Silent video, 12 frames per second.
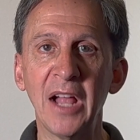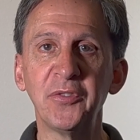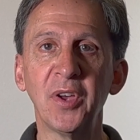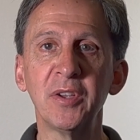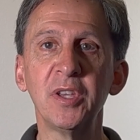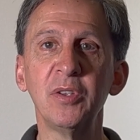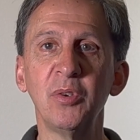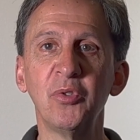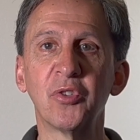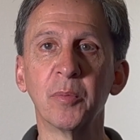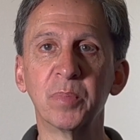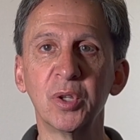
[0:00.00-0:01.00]
how you use
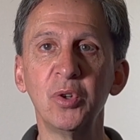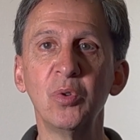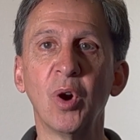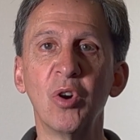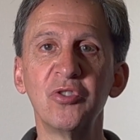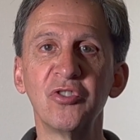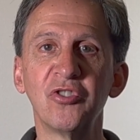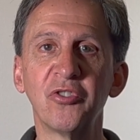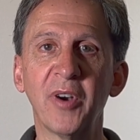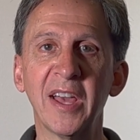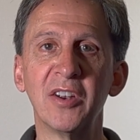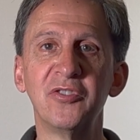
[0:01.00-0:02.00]
the blue ocean
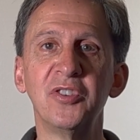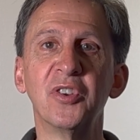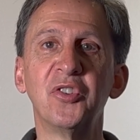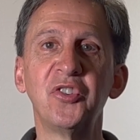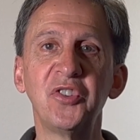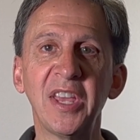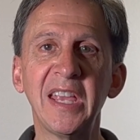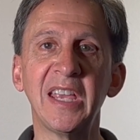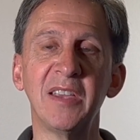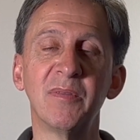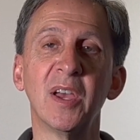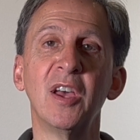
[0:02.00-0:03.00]
strategy to
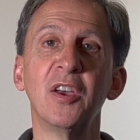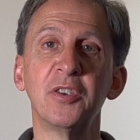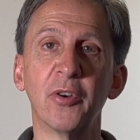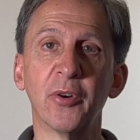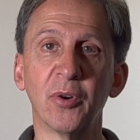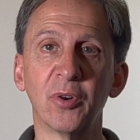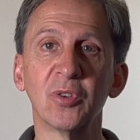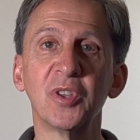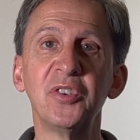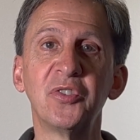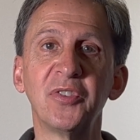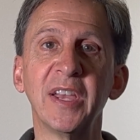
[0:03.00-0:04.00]
save your early
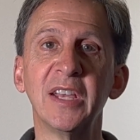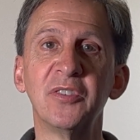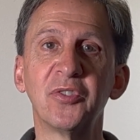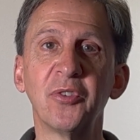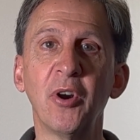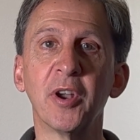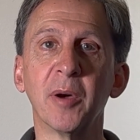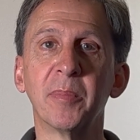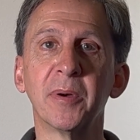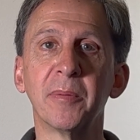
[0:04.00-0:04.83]
stage startup.